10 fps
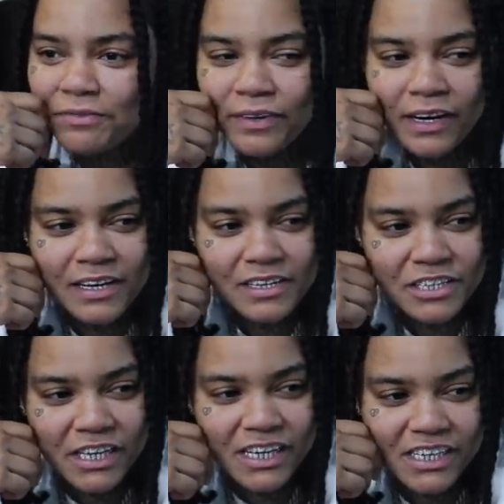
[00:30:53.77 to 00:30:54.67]
uh, clothes. Uh,
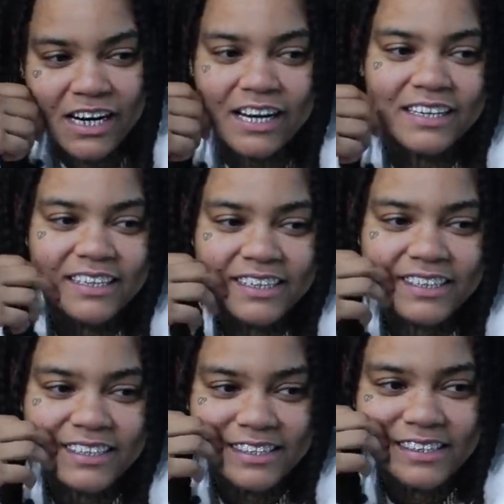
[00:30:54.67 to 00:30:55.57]
Shake Shack.
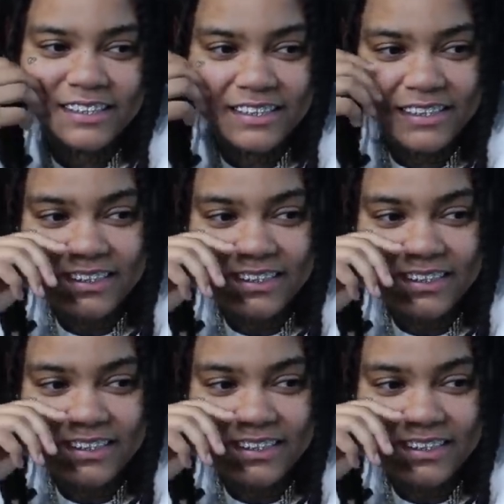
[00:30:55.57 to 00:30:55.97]
Oh, you worked at Shake?